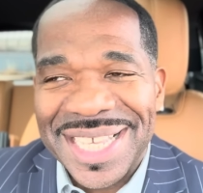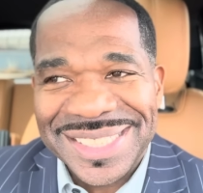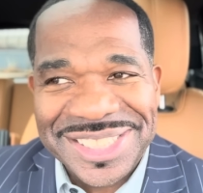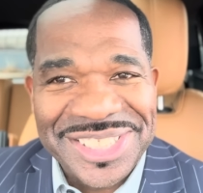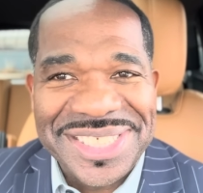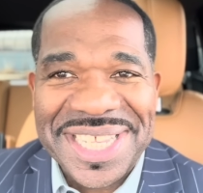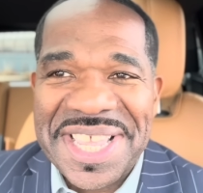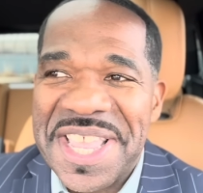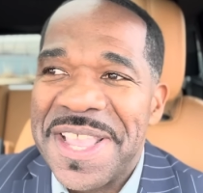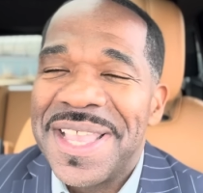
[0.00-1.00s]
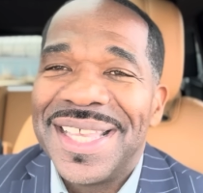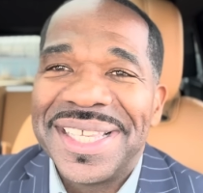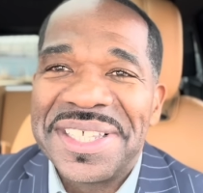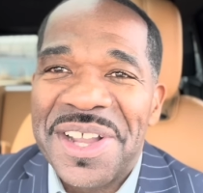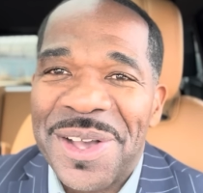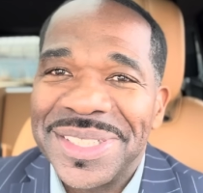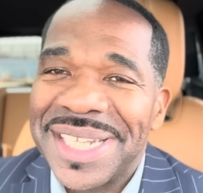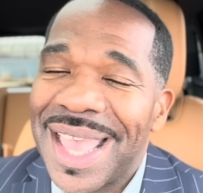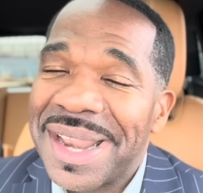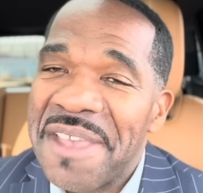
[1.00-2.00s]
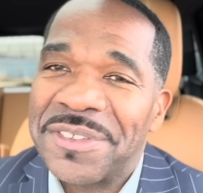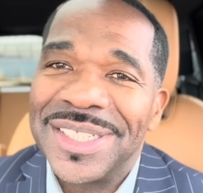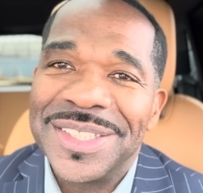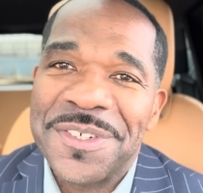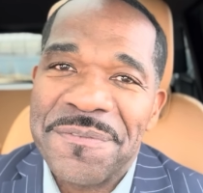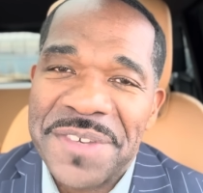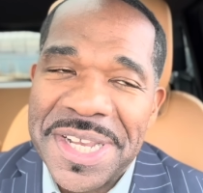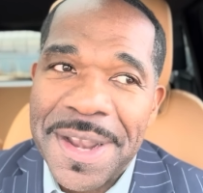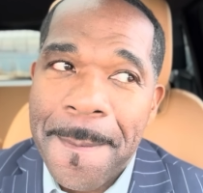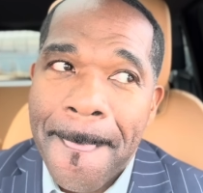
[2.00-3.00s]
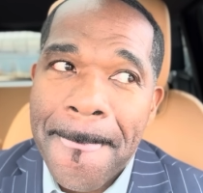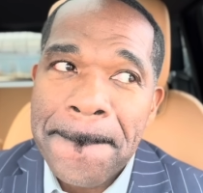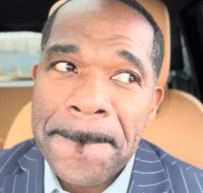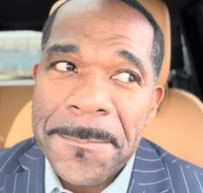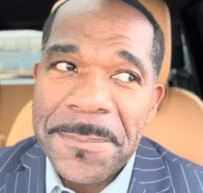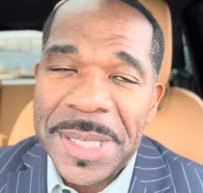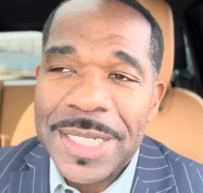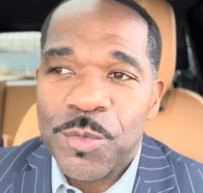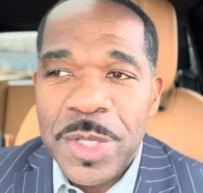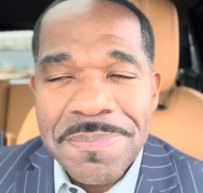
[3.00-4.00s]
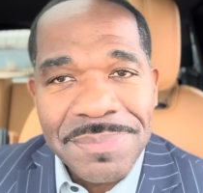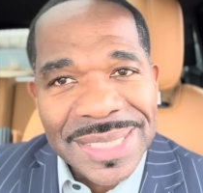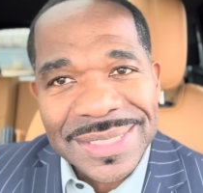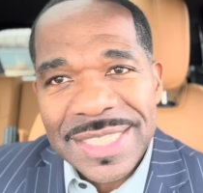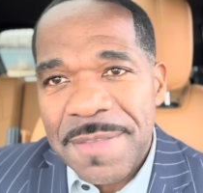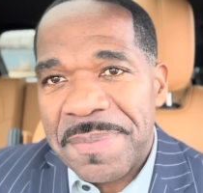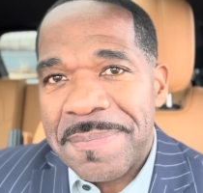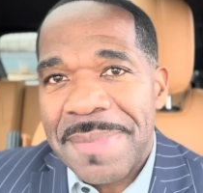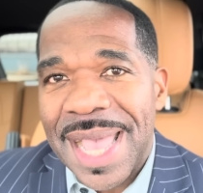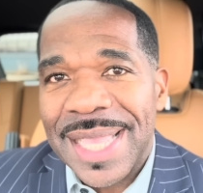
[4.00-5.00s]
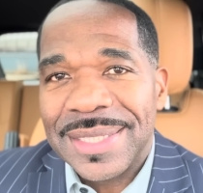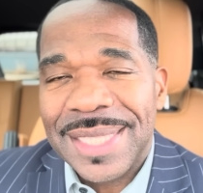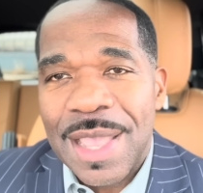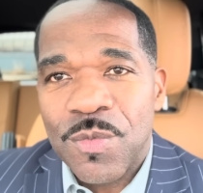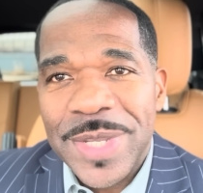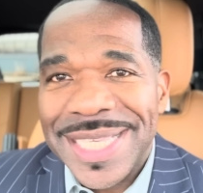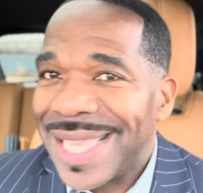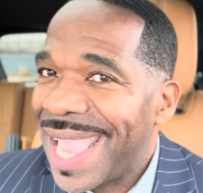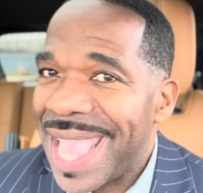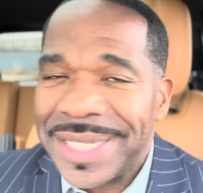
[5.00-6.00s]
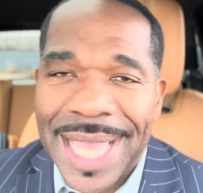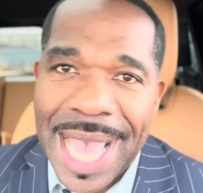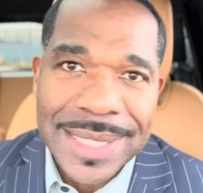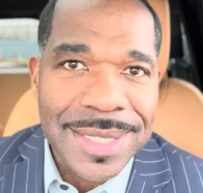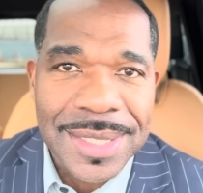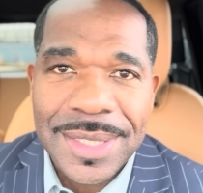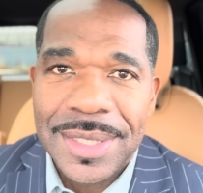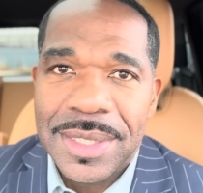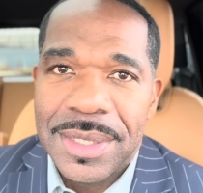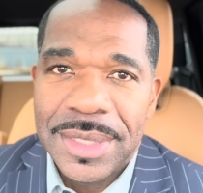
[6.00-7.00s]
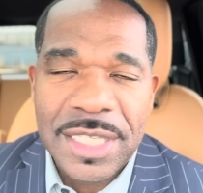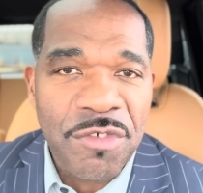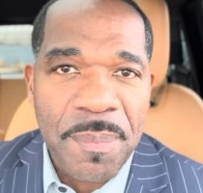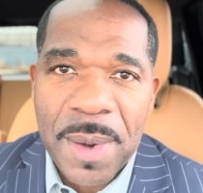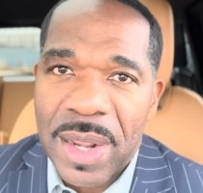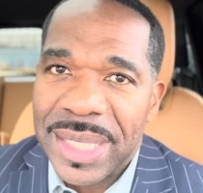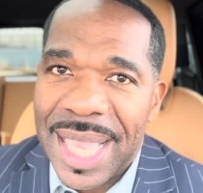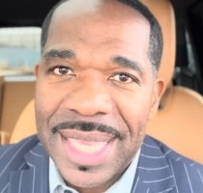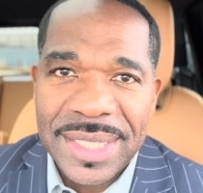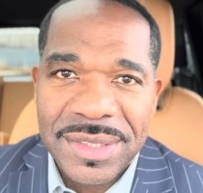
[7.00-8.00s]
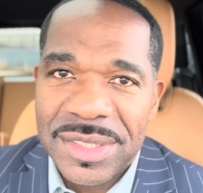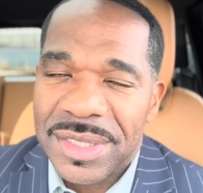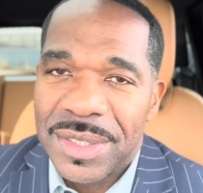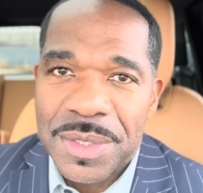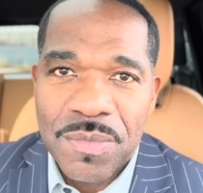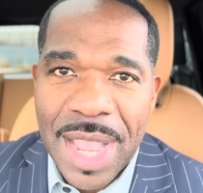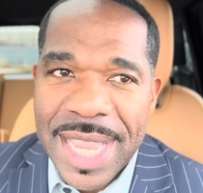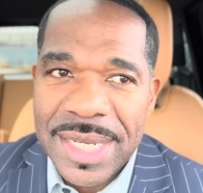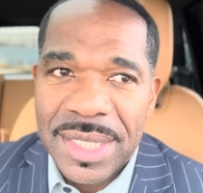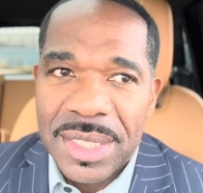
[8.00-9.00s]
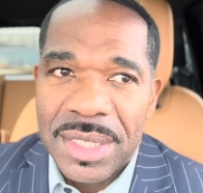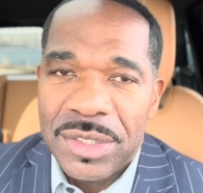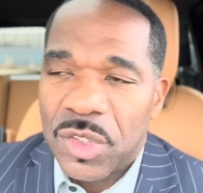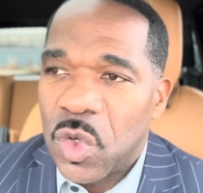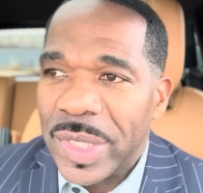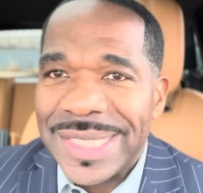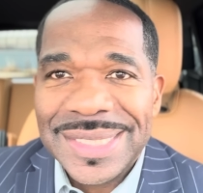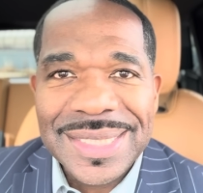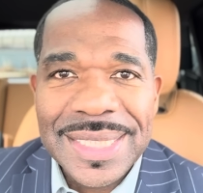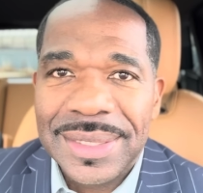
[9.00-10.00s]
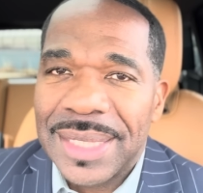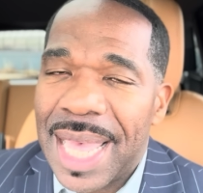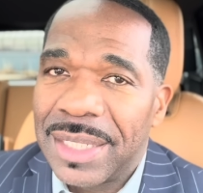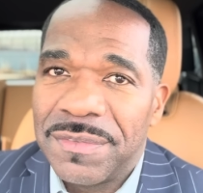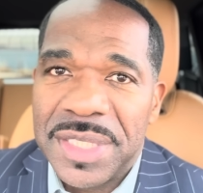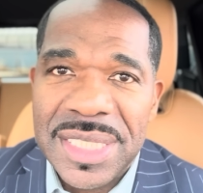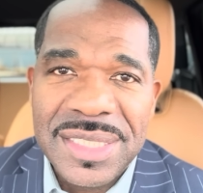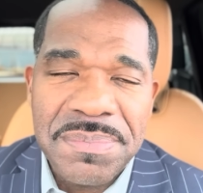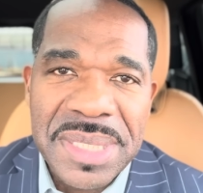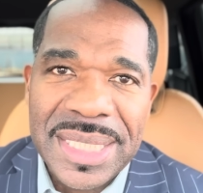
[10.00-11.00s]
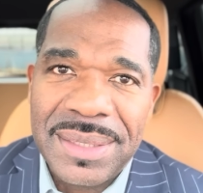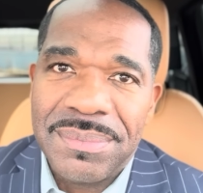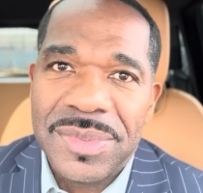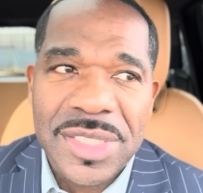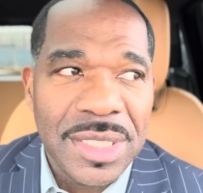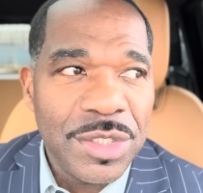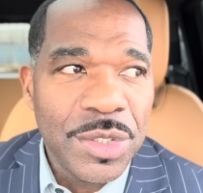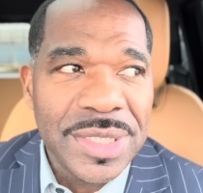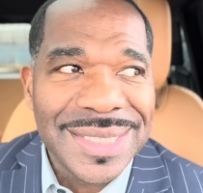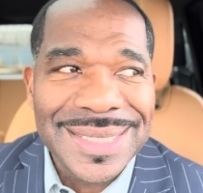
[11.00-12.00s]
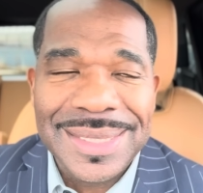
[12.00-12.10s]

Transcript: yesterday and all of that, having a little fun. But we must keep in mind that we cannot give up our gains, right? You're going to see a lot of these memes and you're going to see a